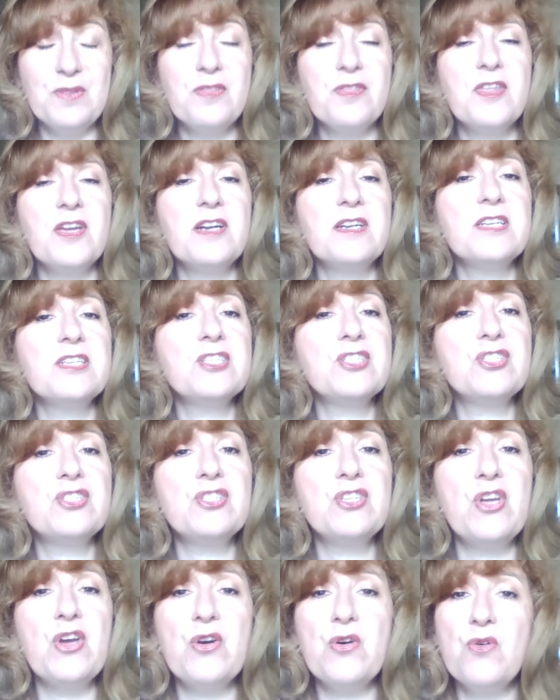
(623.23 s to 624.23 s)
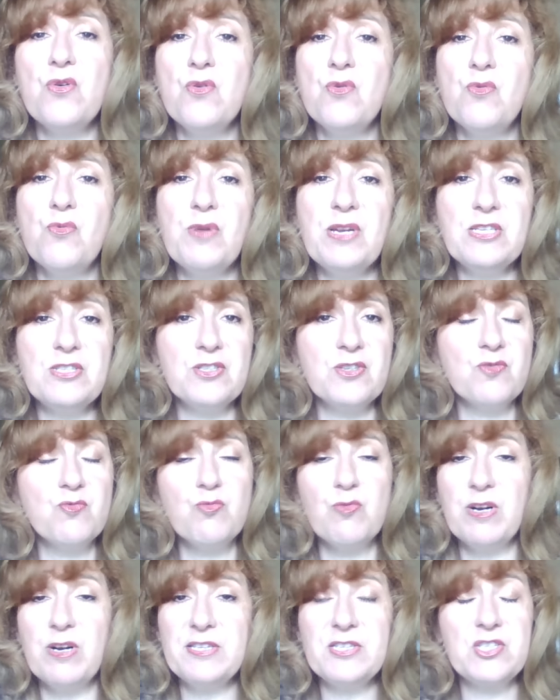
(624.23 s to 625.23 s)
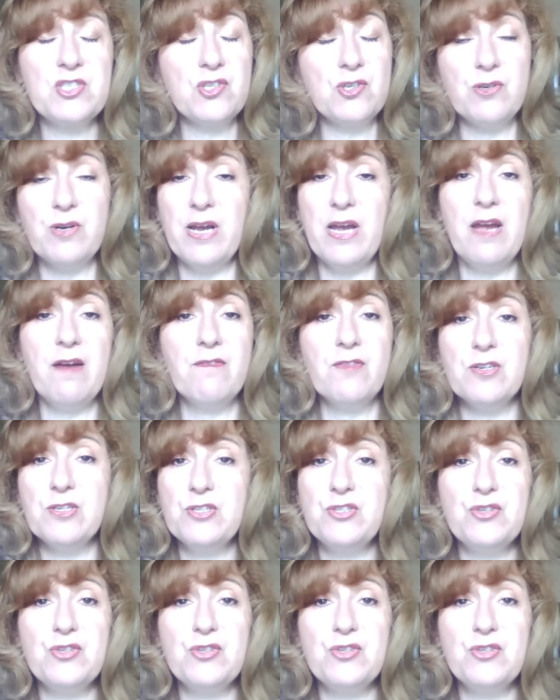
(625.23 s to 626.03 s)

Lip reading: There is no reason whatsoever